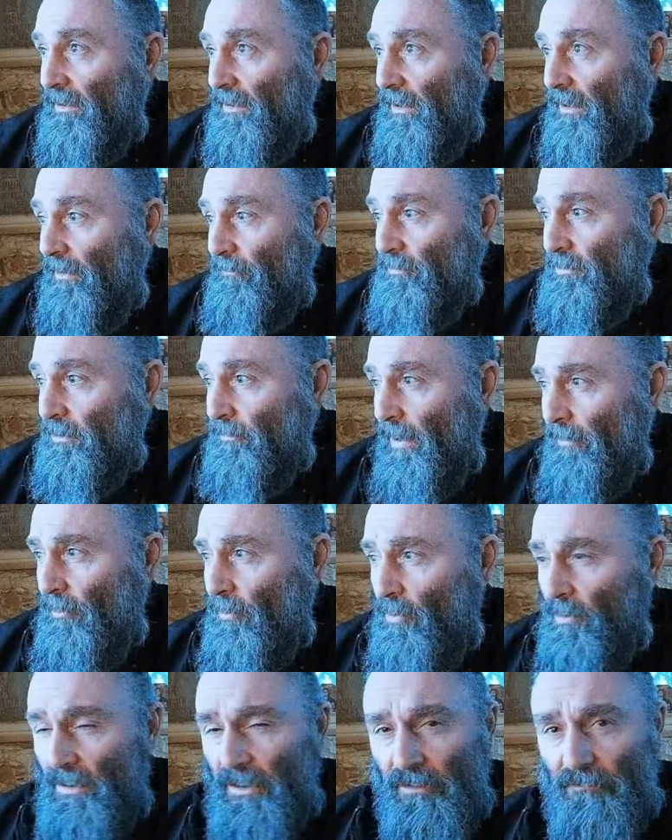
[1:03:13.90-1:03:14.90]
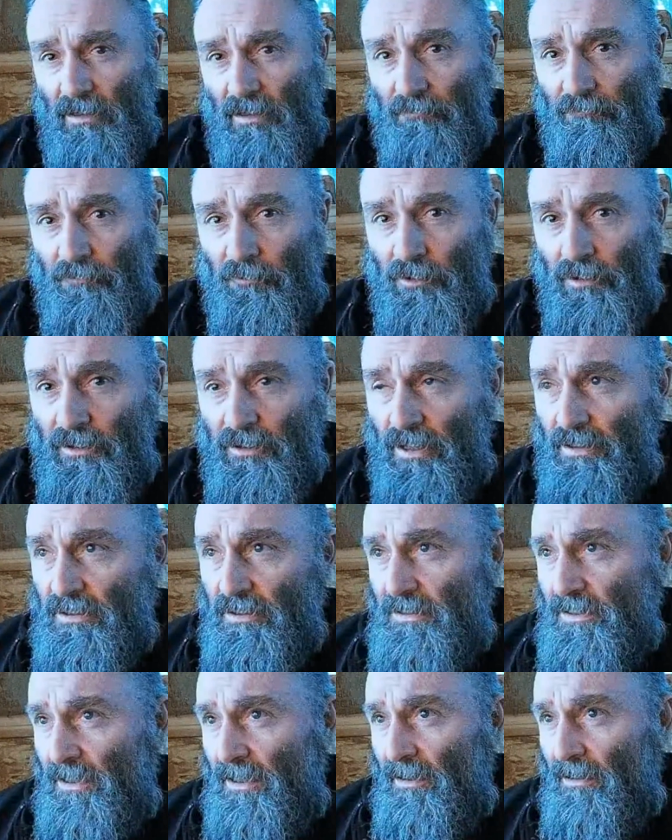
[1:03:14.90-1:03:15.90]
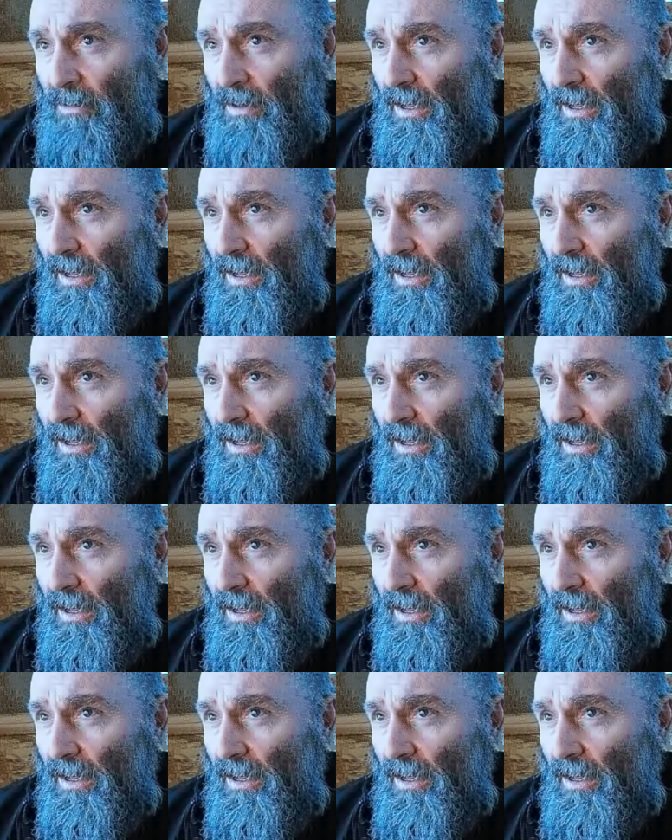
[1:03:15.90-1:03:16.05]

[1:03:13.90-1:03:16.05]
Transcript: So maybe we'll leave that for another time.